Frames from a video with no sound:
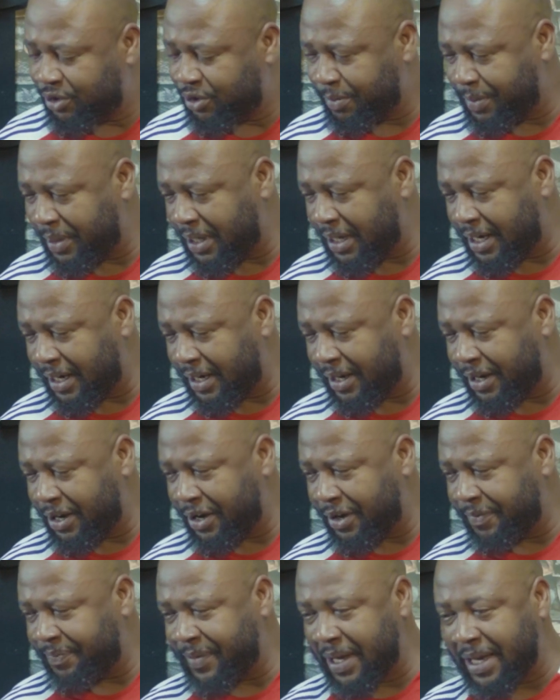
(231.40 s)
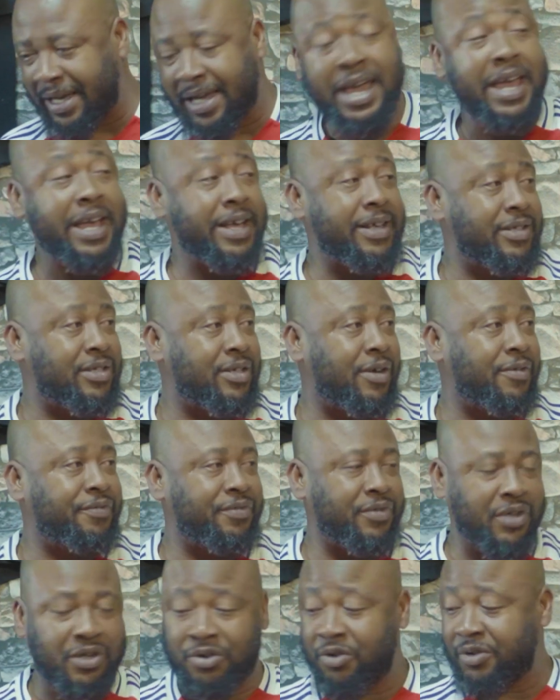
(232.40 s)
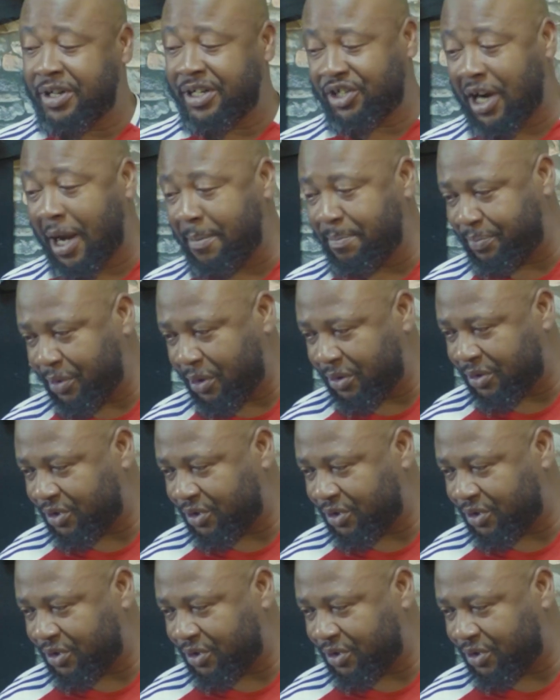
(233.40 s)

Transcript: be the kings of the champions